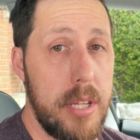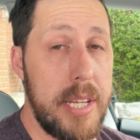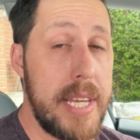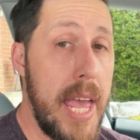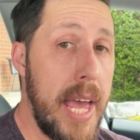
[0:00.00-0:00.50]

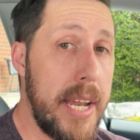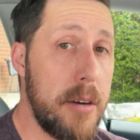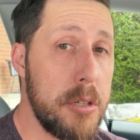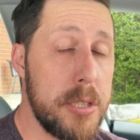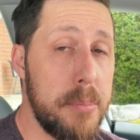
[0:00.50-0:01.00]
In Canada,
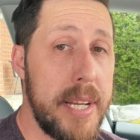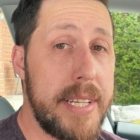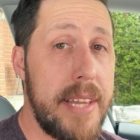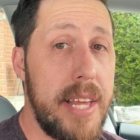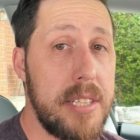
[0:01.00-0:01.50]
we're still playing
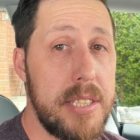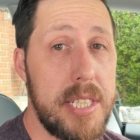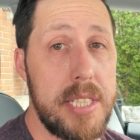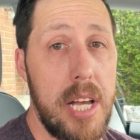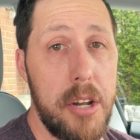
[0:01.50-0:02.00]
ten thousand
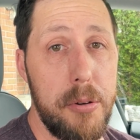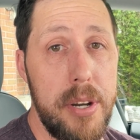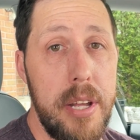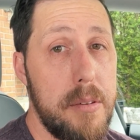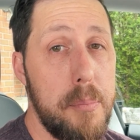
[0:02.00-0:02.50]
six
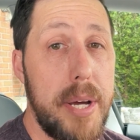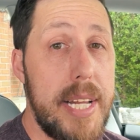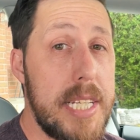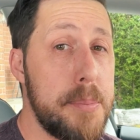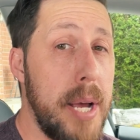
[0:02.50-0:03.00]
hundred, but
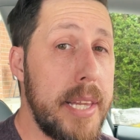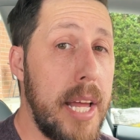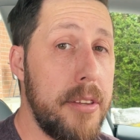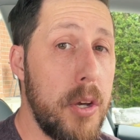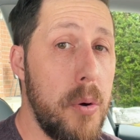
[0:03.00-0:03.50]
expect
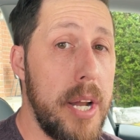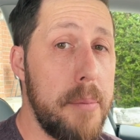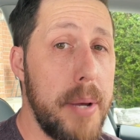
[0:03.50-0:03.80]
that to go up